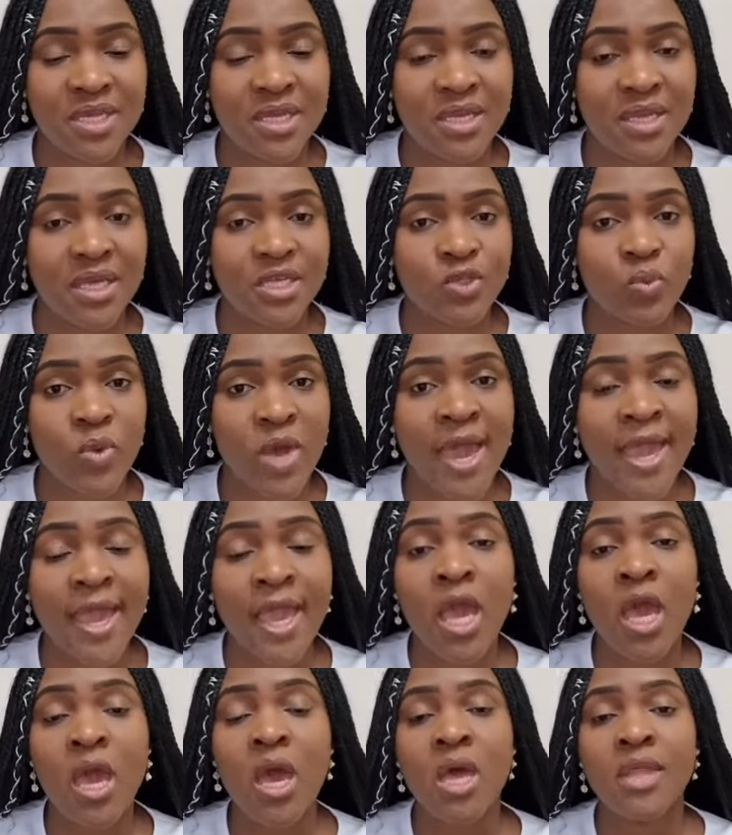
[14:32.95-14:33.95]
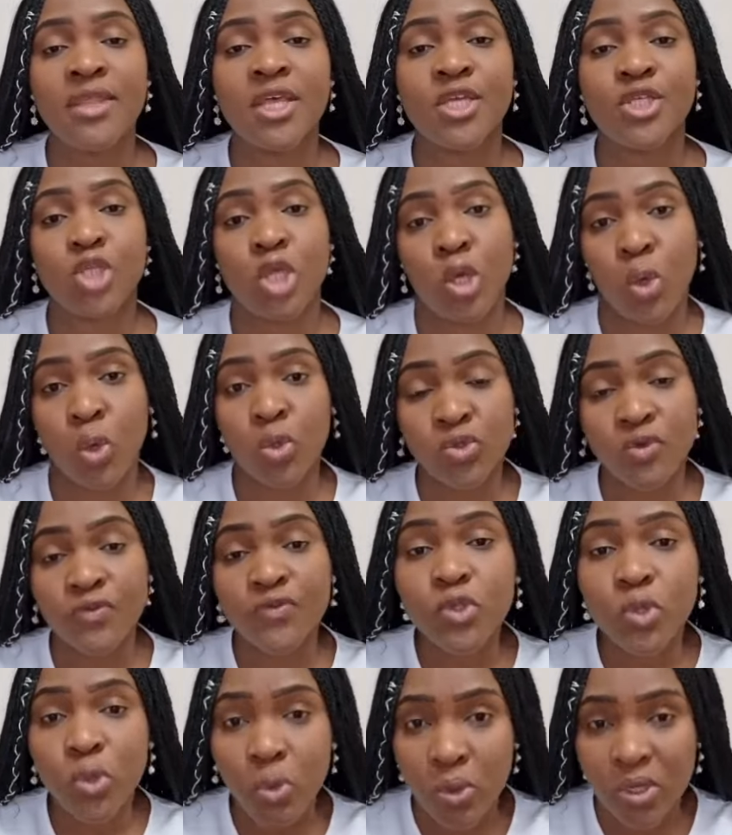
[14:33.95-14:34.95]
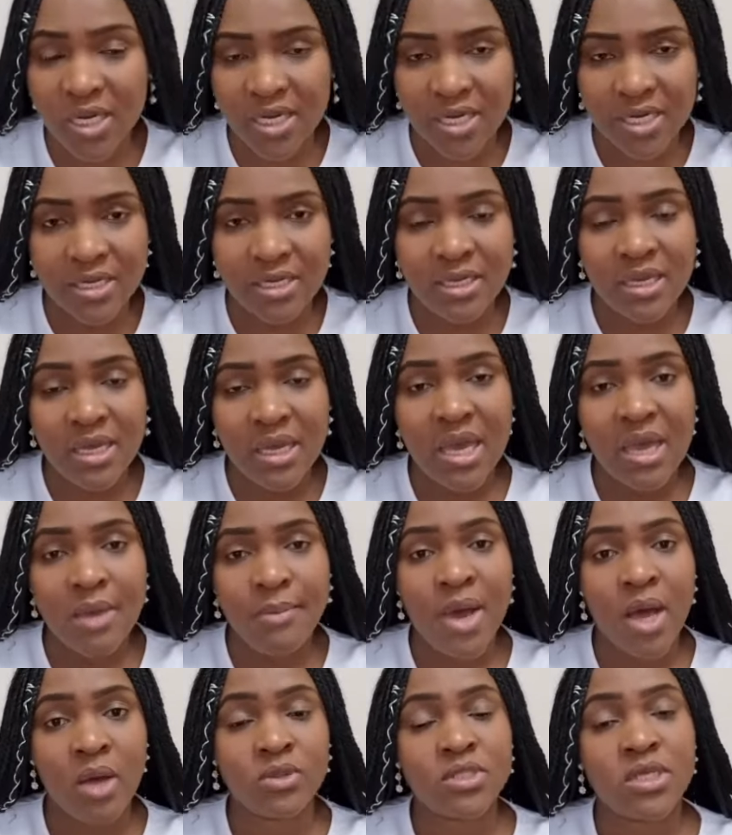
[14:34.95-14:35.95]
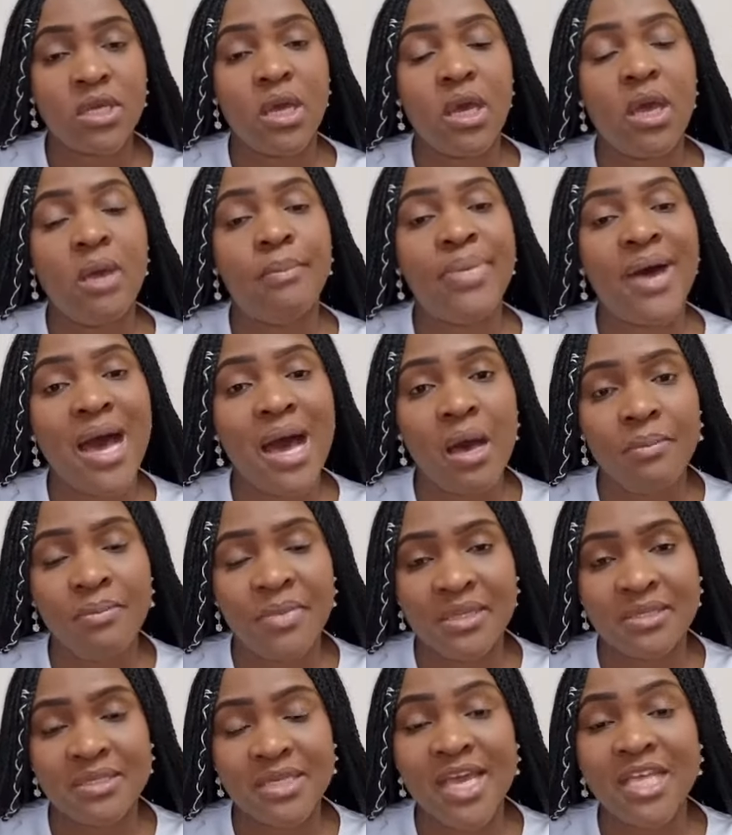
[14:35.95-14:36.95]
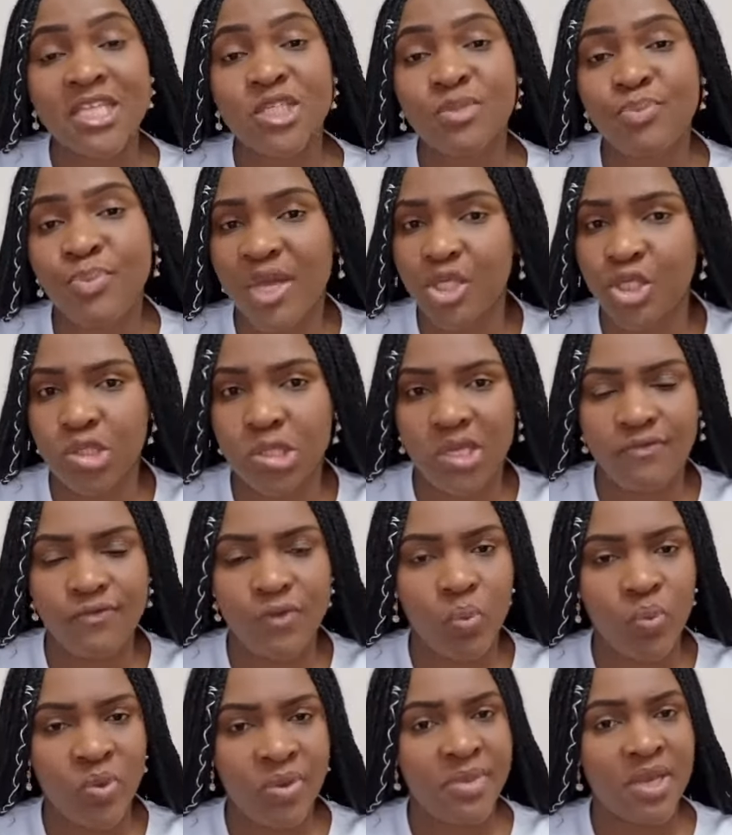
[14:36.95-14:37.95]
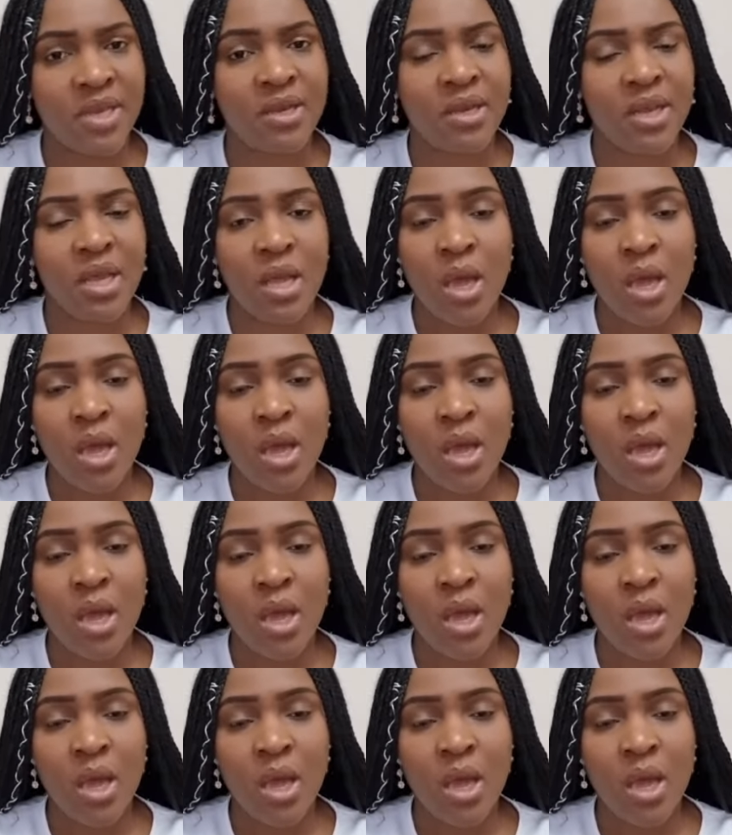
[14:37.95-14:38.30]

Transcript: And that's why there's a lot of talk about empowerment, especially for women.